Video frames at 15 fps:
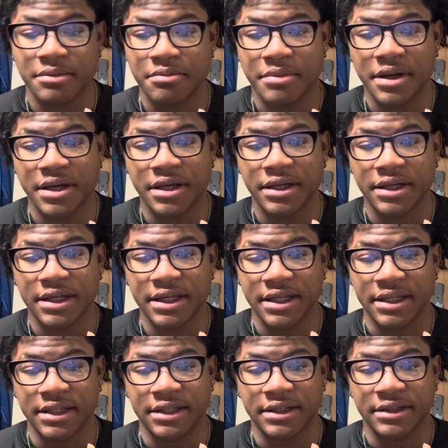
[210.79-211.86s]
But
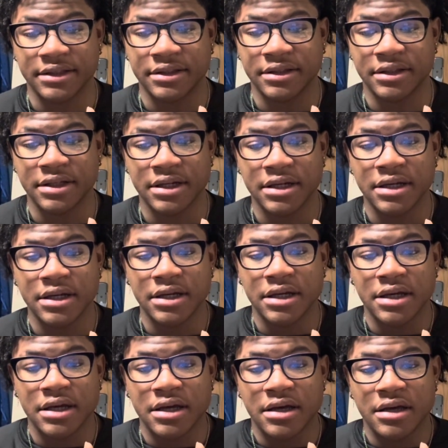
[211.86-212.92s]
in
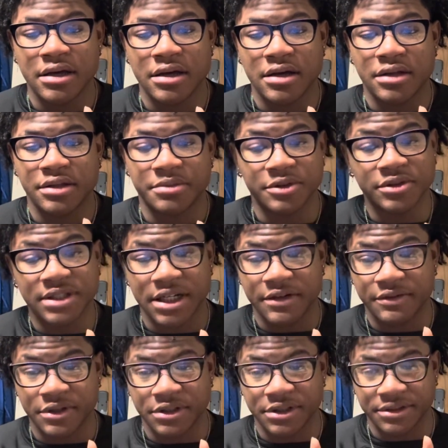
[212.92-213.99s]
the mutated
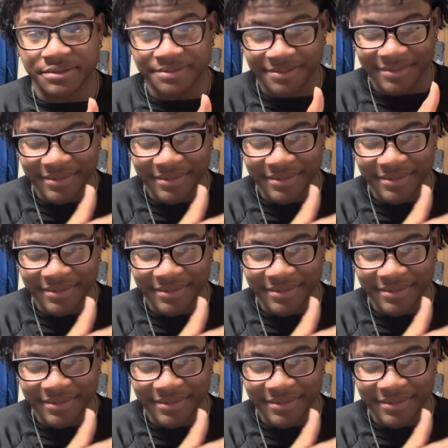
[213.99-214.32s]
version,